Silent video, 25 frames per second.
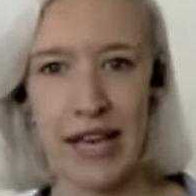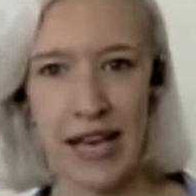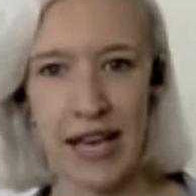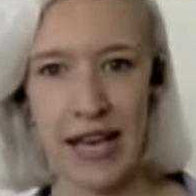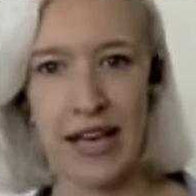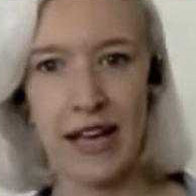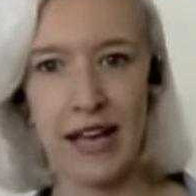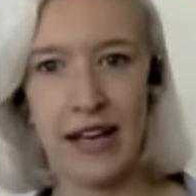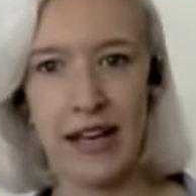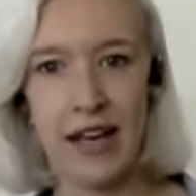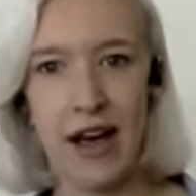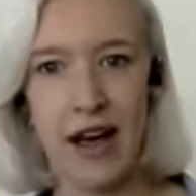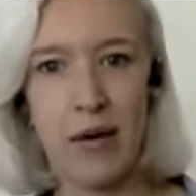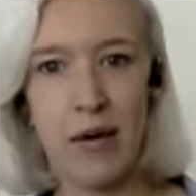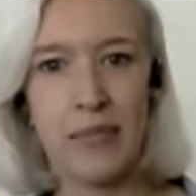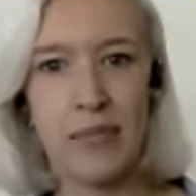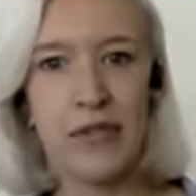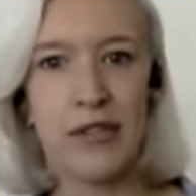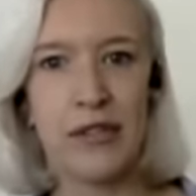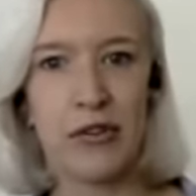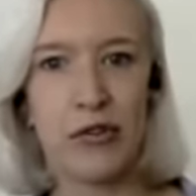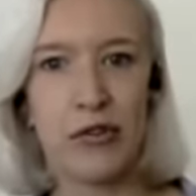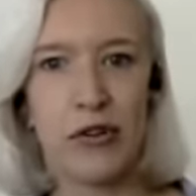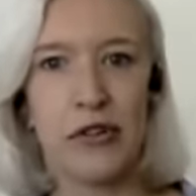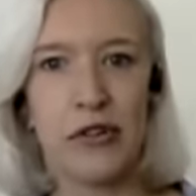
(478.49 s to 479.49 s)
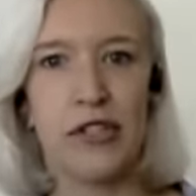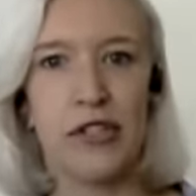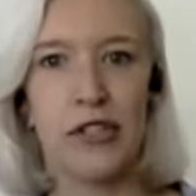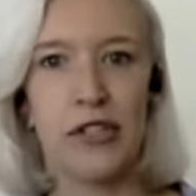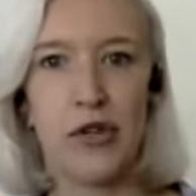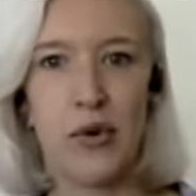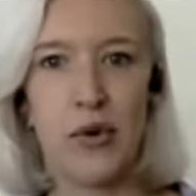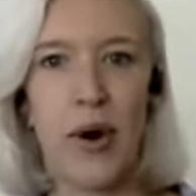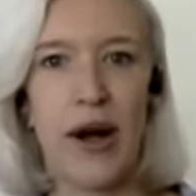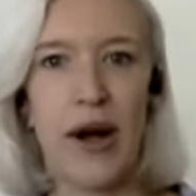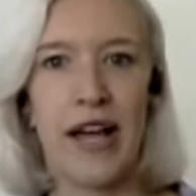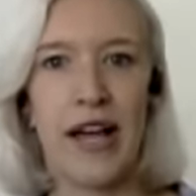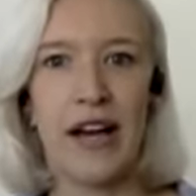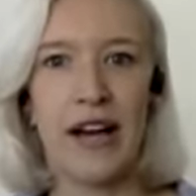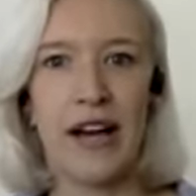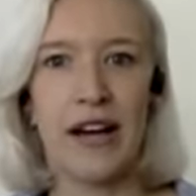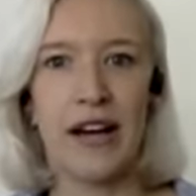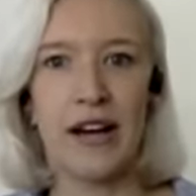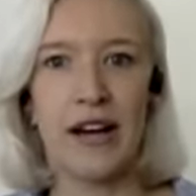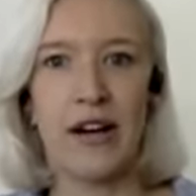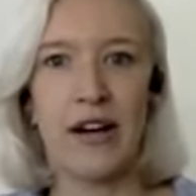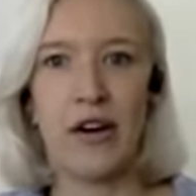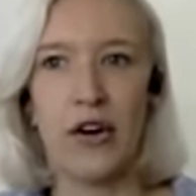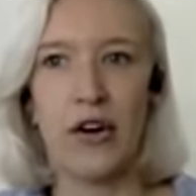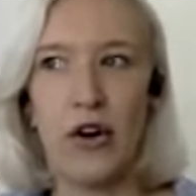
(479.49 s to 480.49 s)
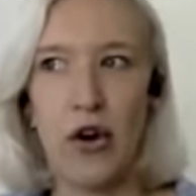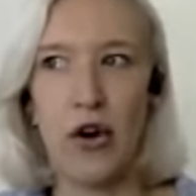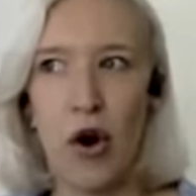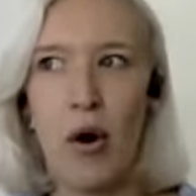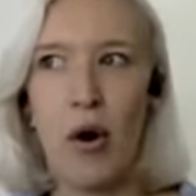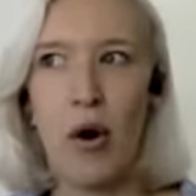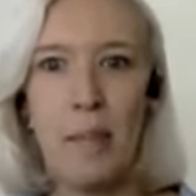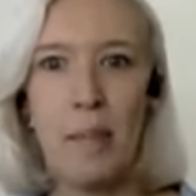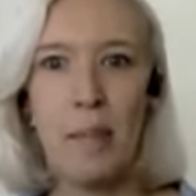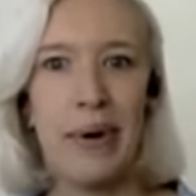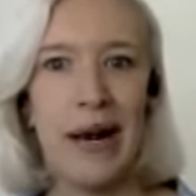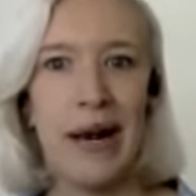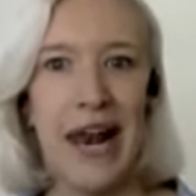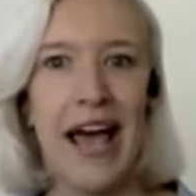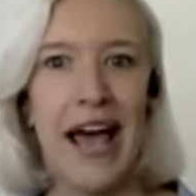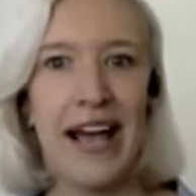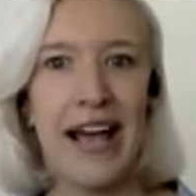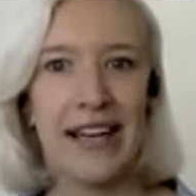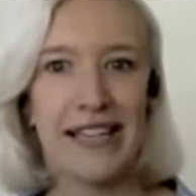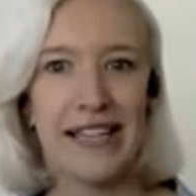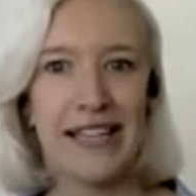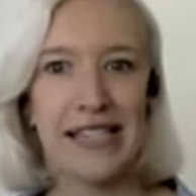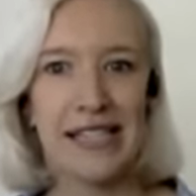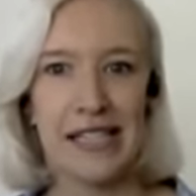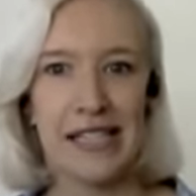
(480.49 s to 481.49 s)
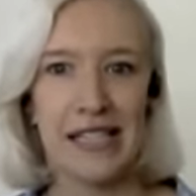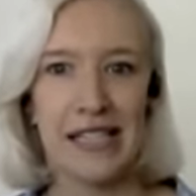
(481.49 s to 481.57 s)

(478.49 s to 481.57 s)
it comes across as quite complex.